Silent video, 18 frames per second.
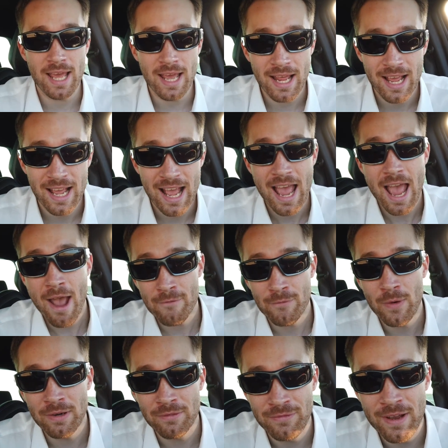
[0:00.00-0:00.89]
a
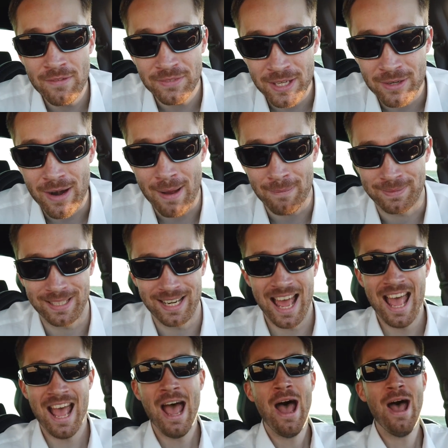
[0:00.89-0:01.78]
F-150
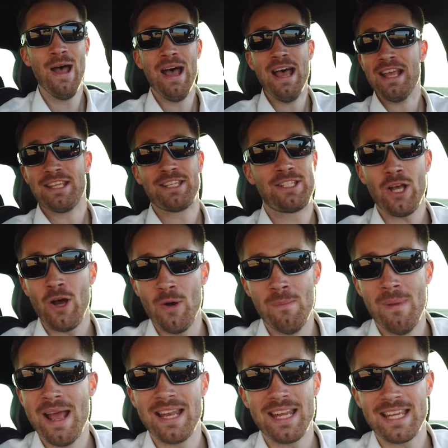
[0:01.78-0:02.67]
Raptor.
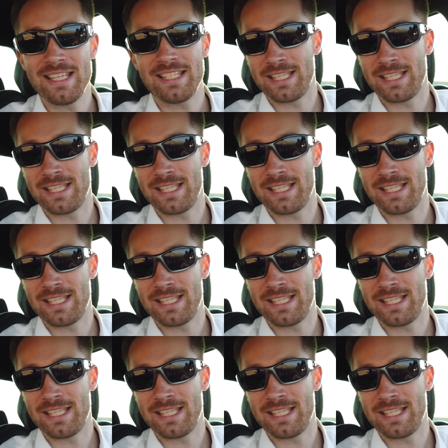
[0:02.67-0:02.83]
So many